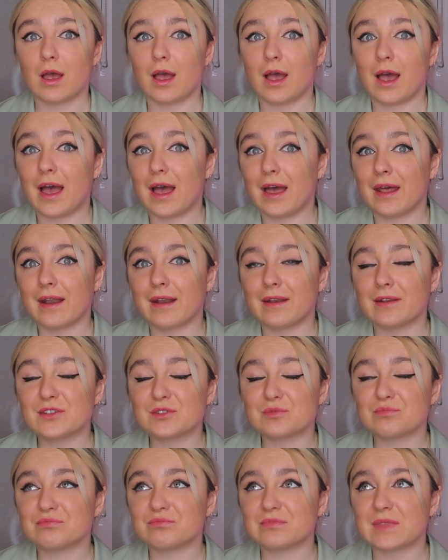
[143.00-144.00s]
and
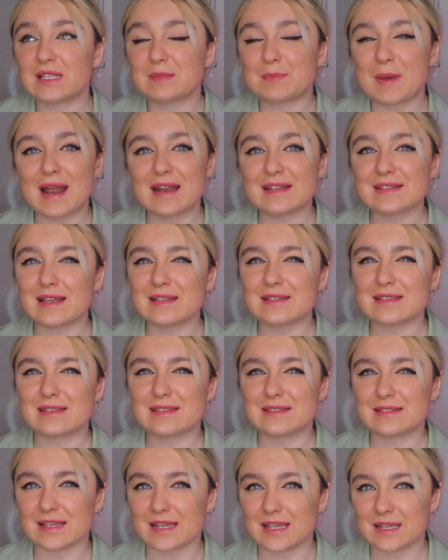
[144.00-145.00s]
as bad as that
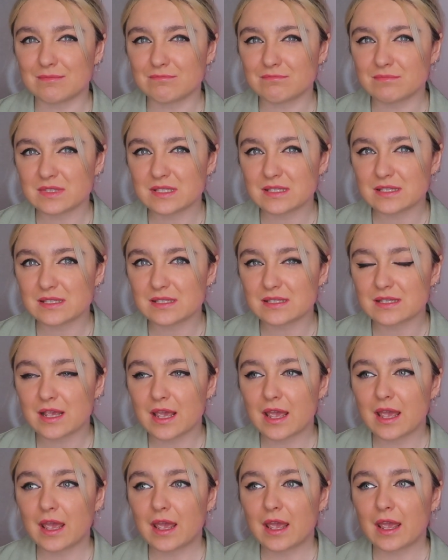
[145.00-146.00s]
seems,
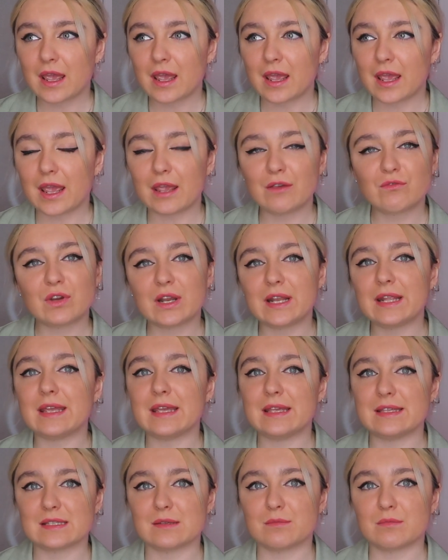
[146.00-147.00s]
it
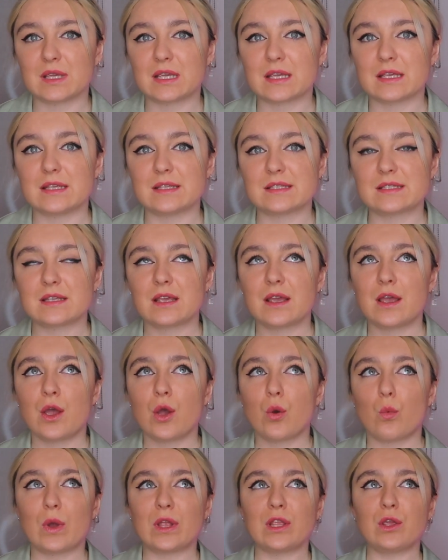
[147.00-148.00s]
really isn't, because
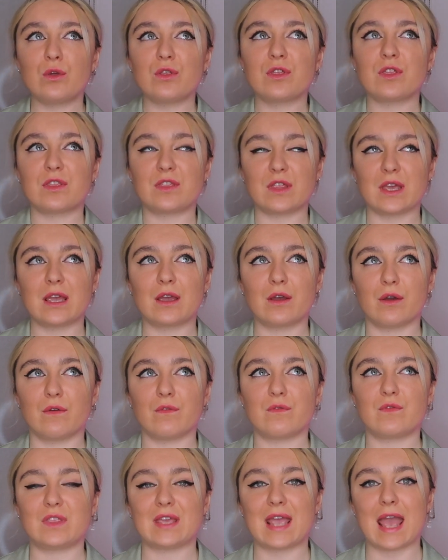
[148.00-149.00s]
when you think
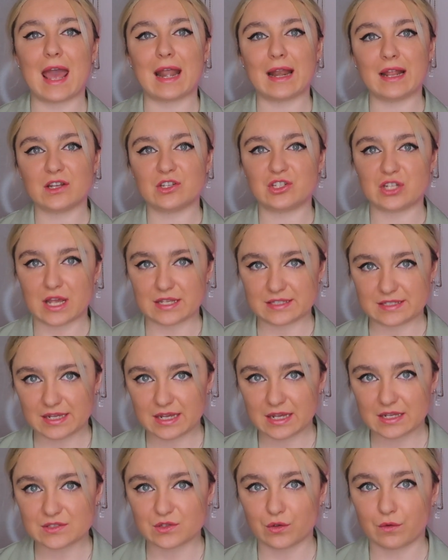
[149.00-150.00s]
of the
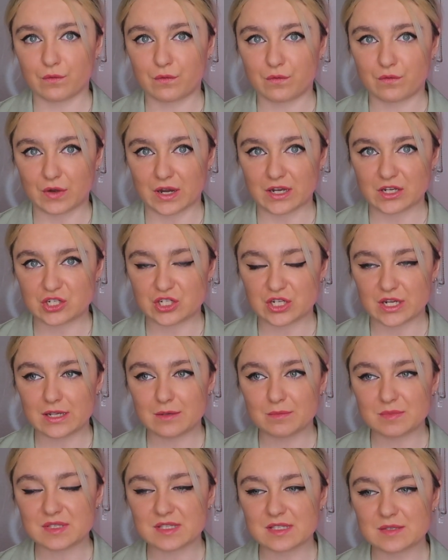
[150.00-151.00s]
energetics of
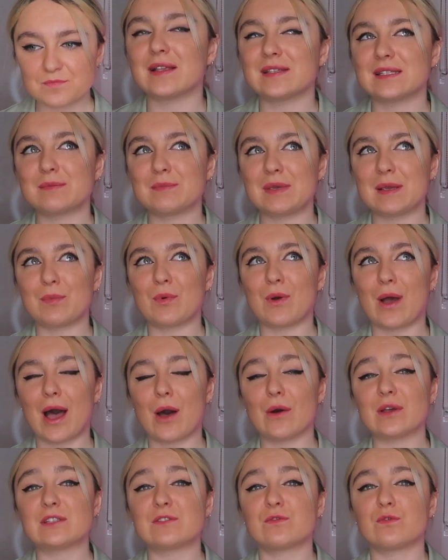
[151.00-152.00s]
friendships, cutting people
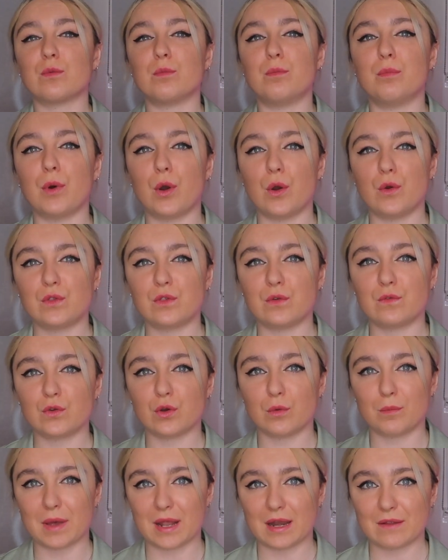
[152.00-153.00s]
out is for both of
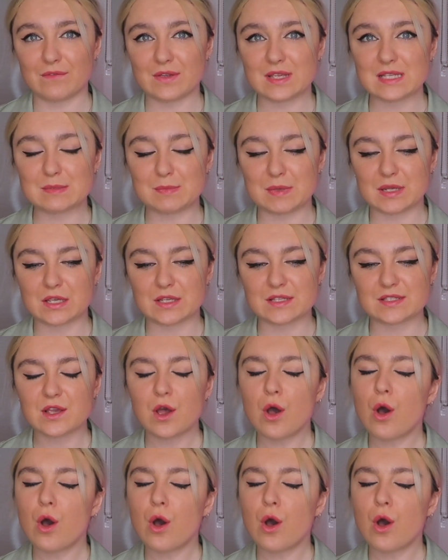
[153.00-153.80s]
your benefits, because